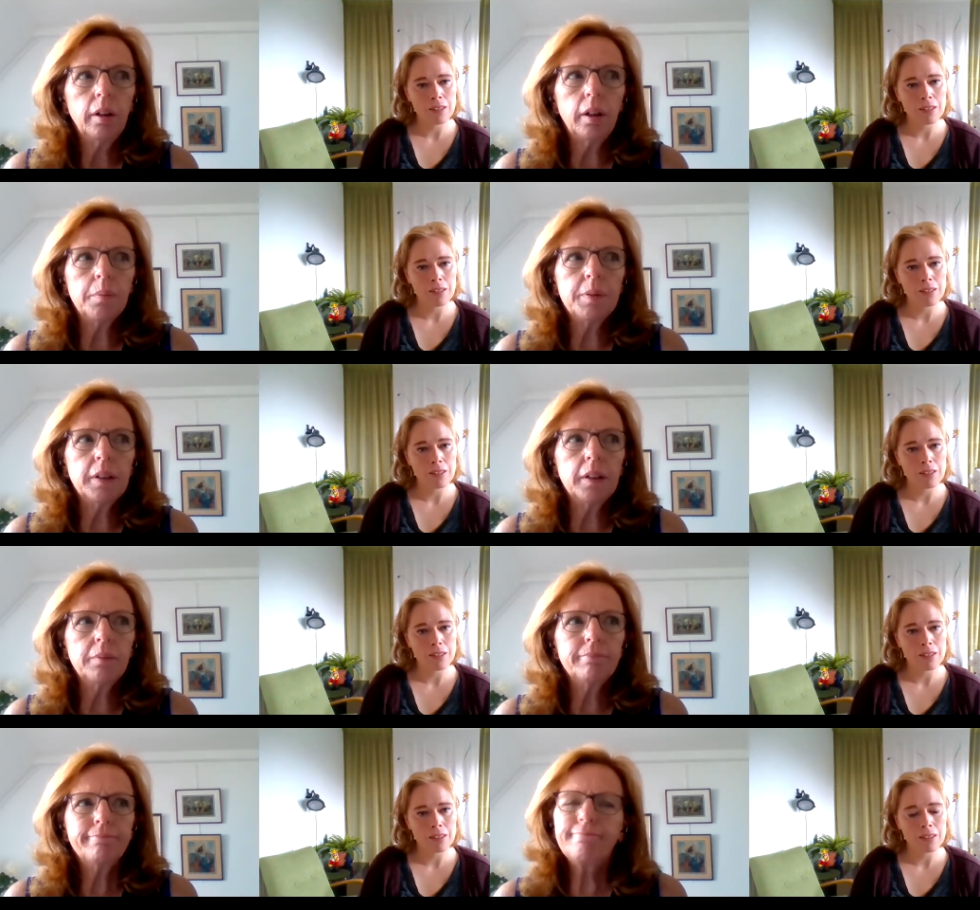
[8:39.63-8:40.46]
Speaker 1: And I'm
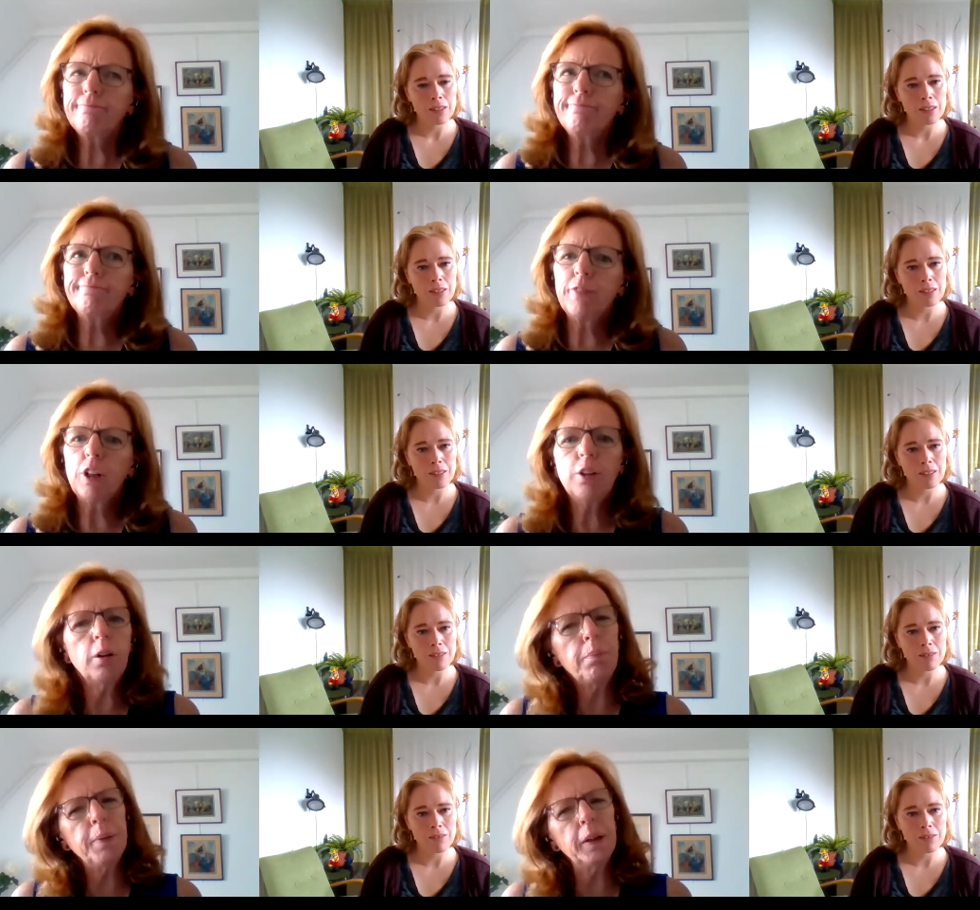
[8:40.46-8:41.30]
saying, you
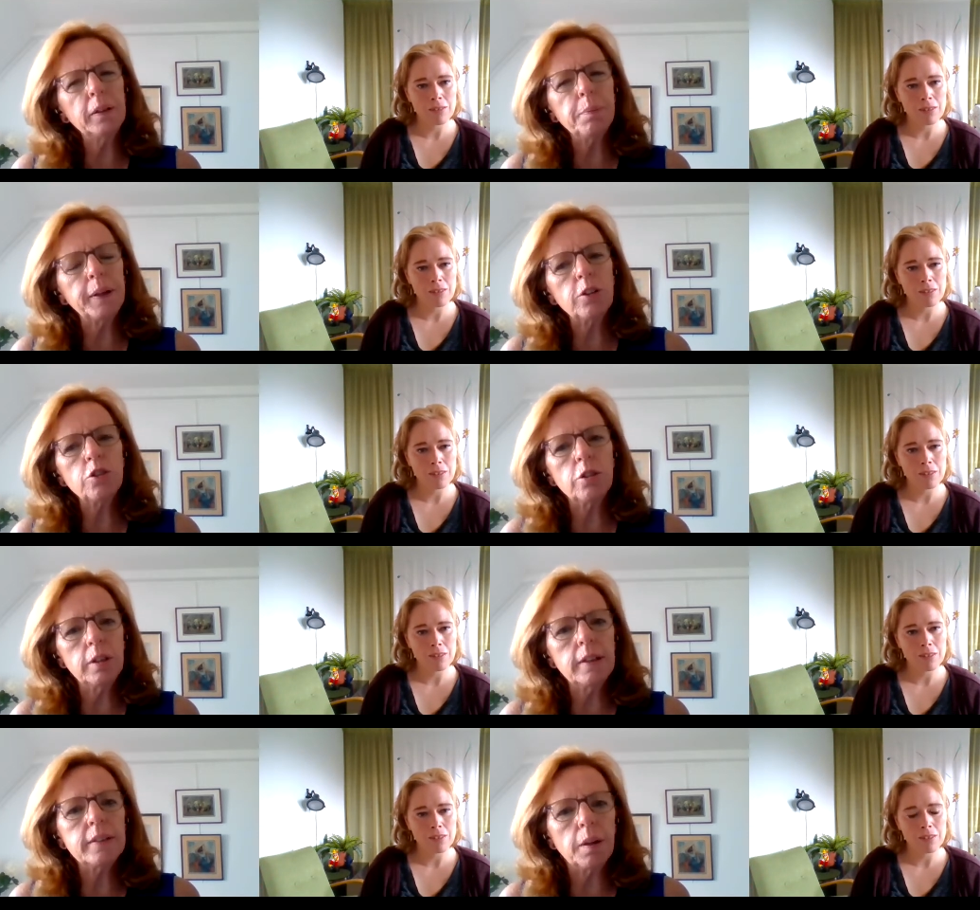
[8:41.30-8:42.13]
don't build it because you
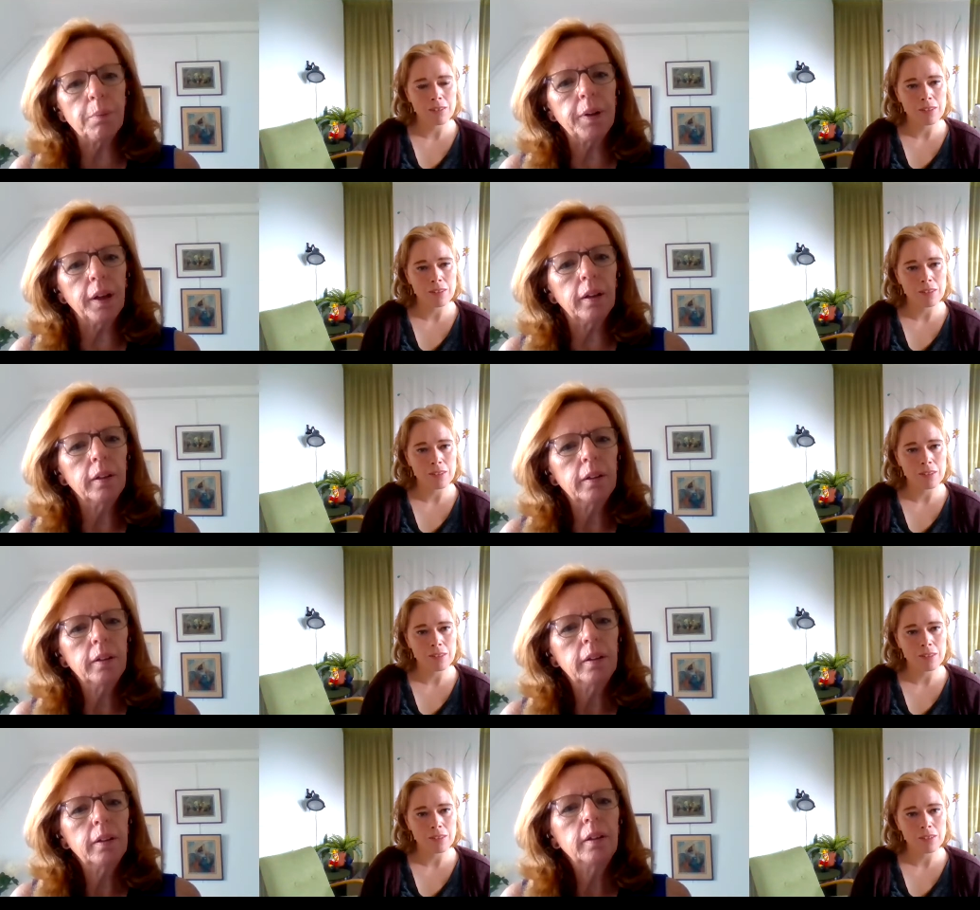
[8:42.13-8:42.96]
need something.
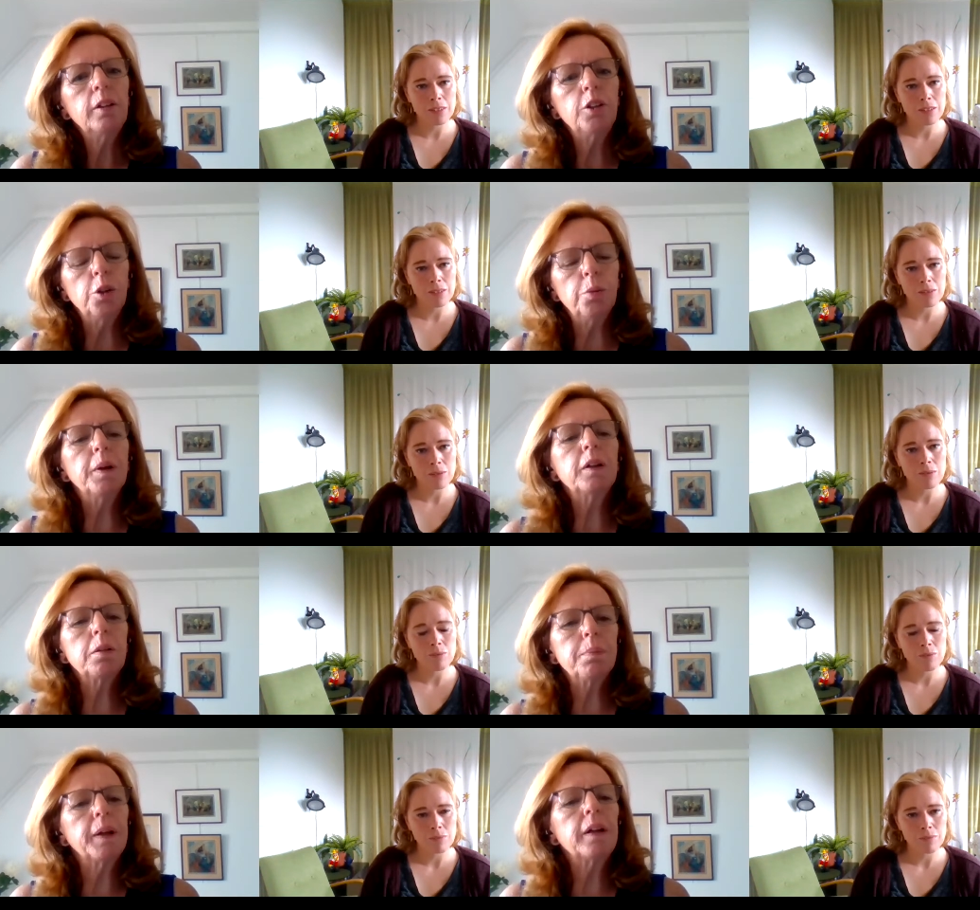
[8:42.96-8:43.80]
You build
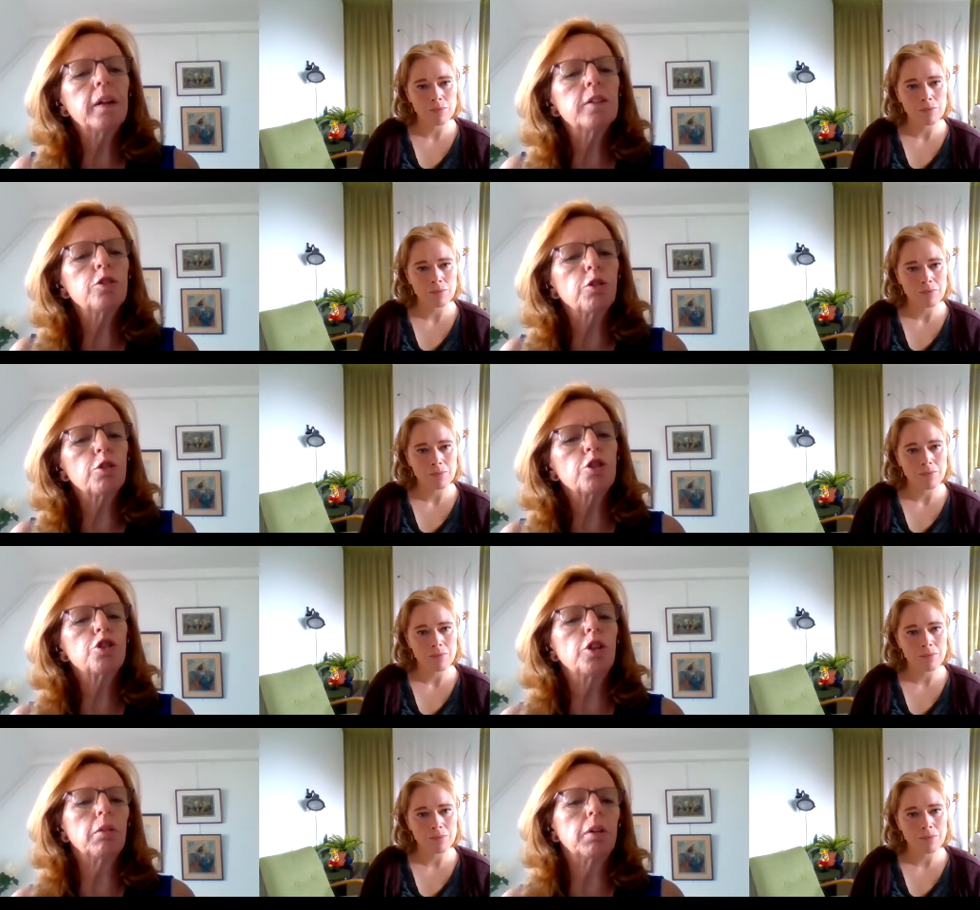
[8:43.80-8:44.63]
it because you're
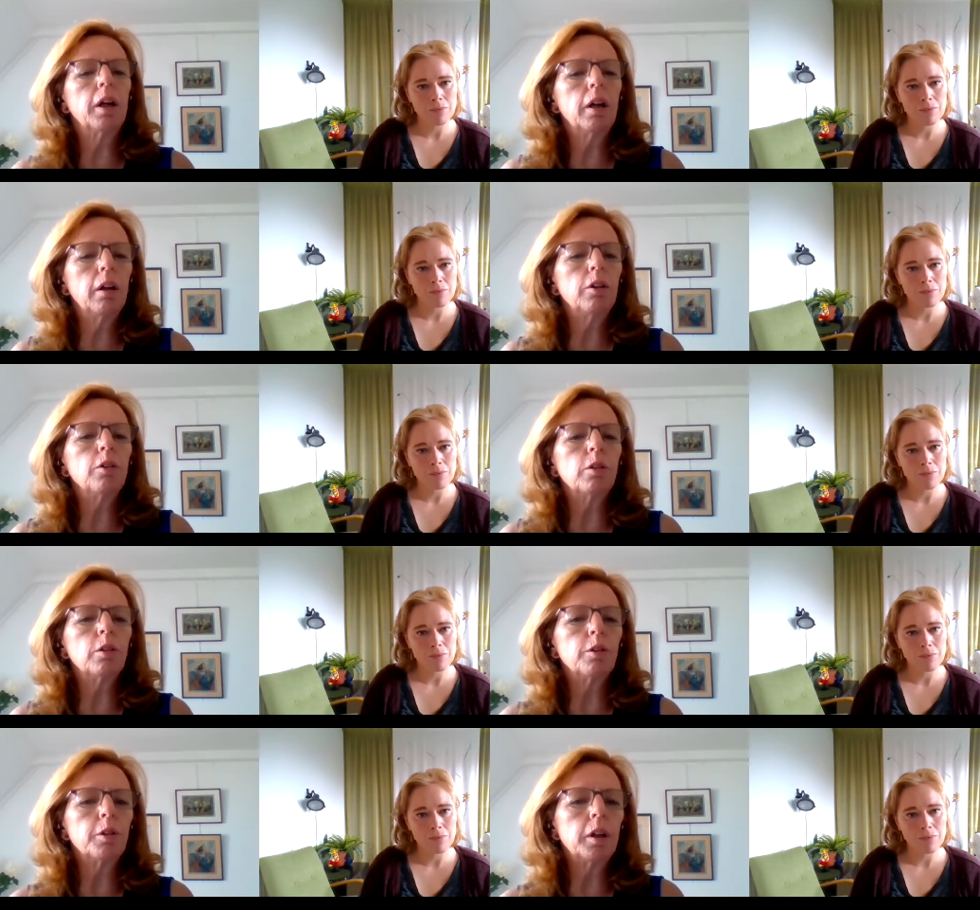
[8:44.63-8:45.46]
sharing, you're
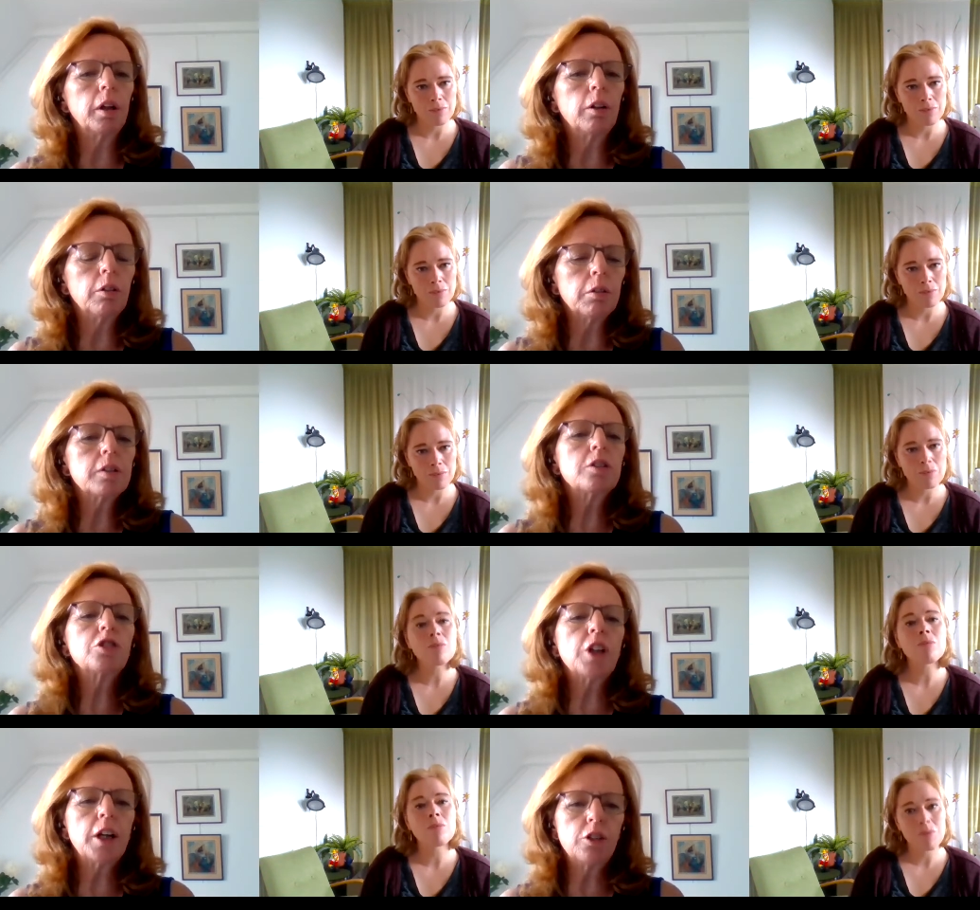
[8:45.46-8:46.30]
learning, you're
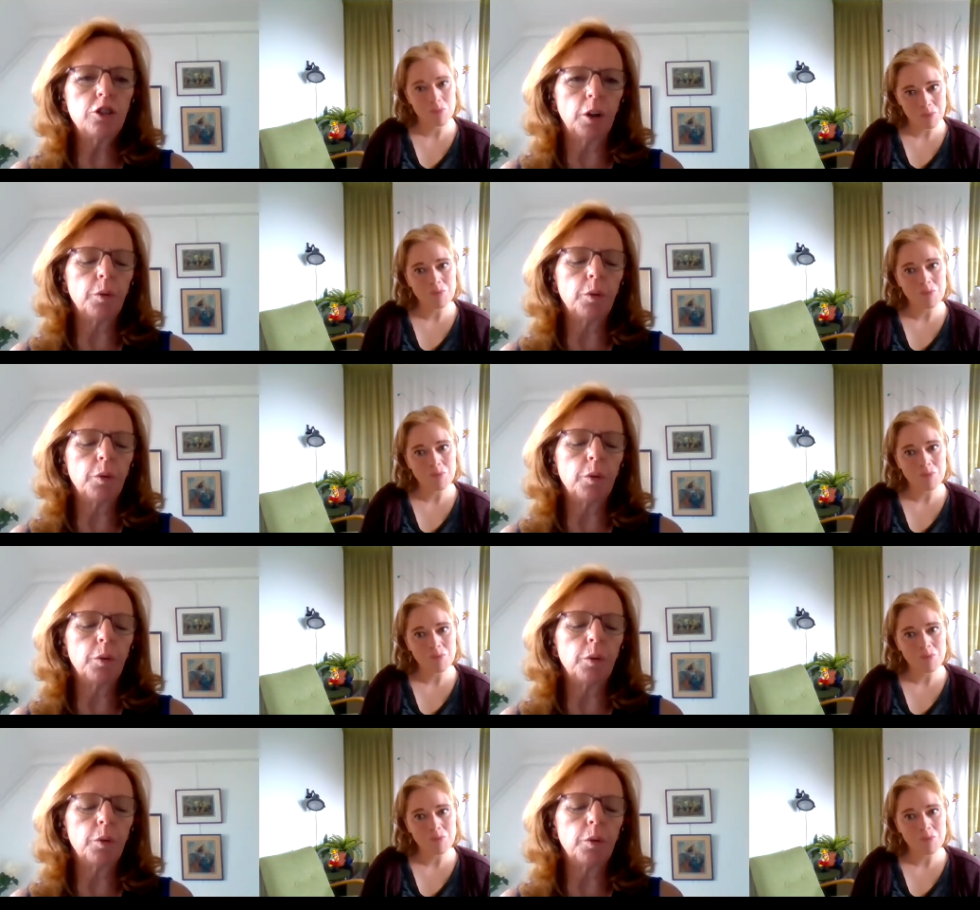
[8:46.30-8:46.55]
exchanging